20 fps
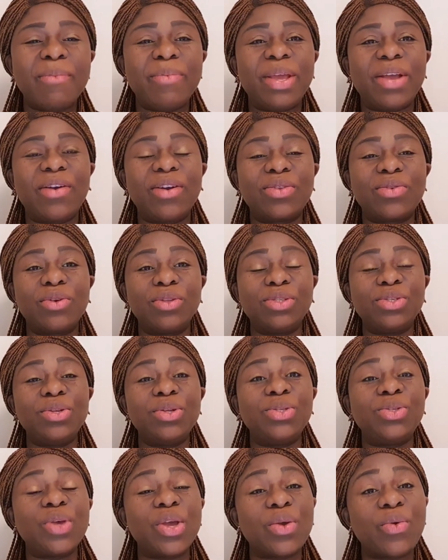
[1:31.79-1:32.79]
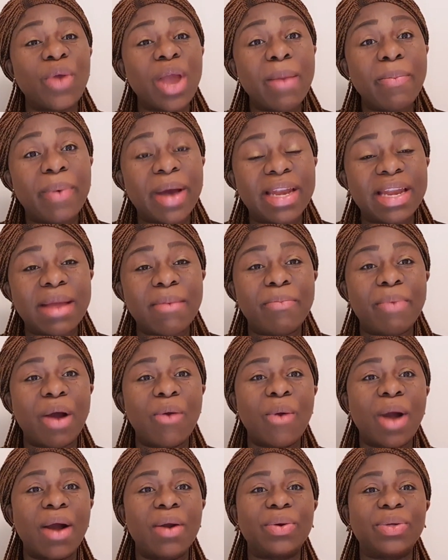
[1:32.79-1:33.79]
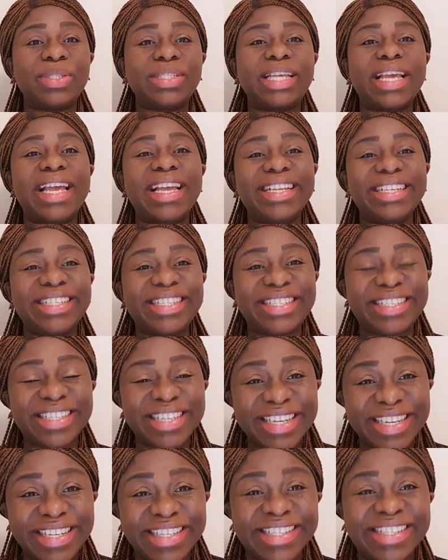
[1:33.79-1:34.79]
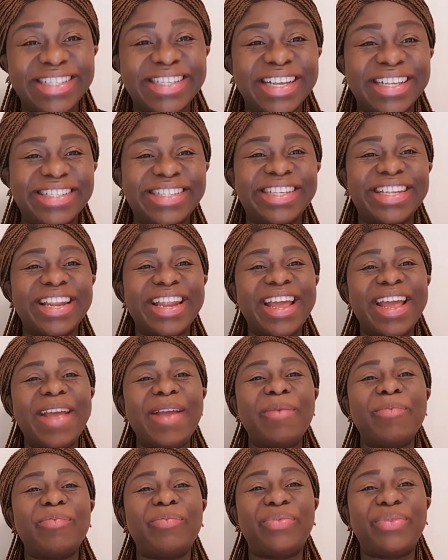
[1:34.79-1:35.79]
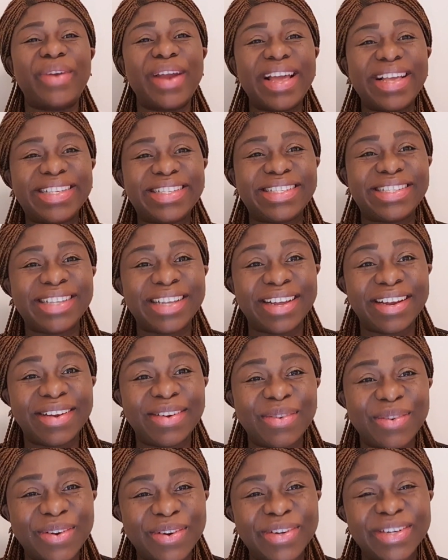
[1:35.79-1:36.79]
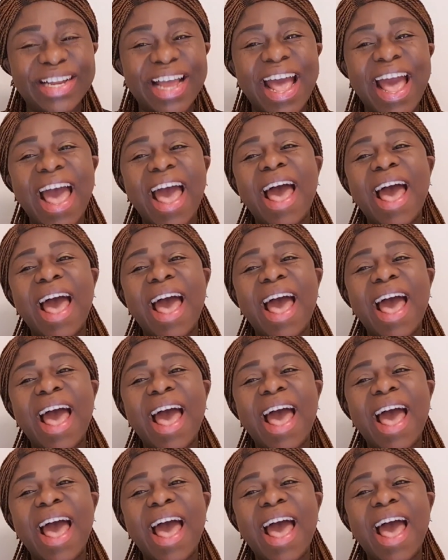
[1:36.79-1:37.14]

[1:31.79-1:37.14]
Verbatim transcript: May God continue to equip and empower us in Jesus' name. Praise the Lord.